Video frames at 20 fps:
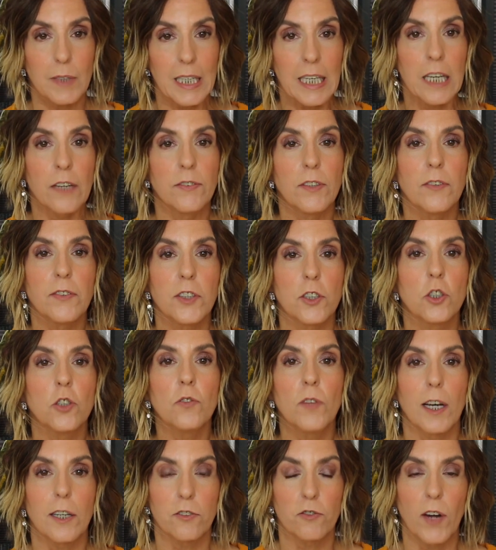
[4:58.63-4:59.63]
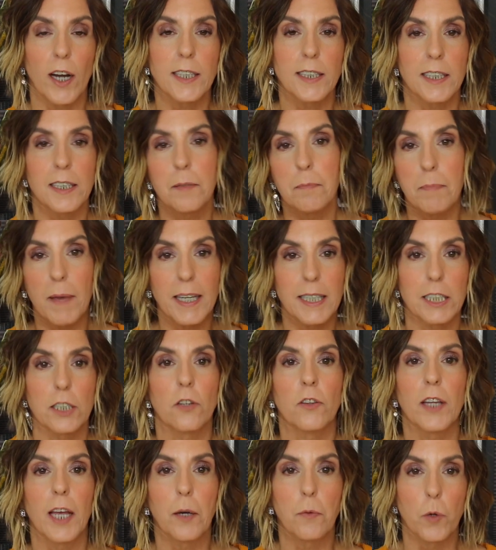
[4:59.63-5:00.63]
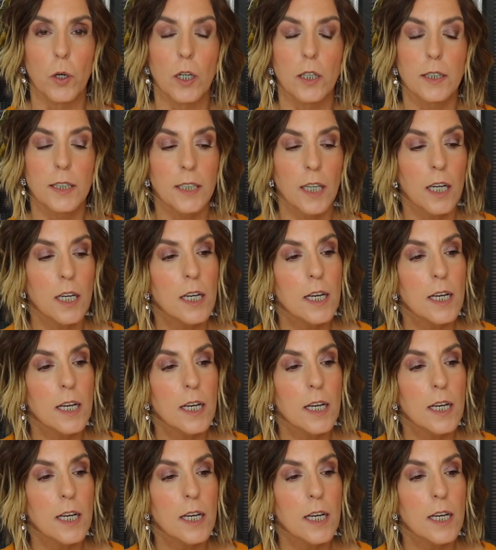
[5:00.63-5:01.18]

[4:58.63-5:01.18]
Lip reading: even if it's you that's writing them based on their words.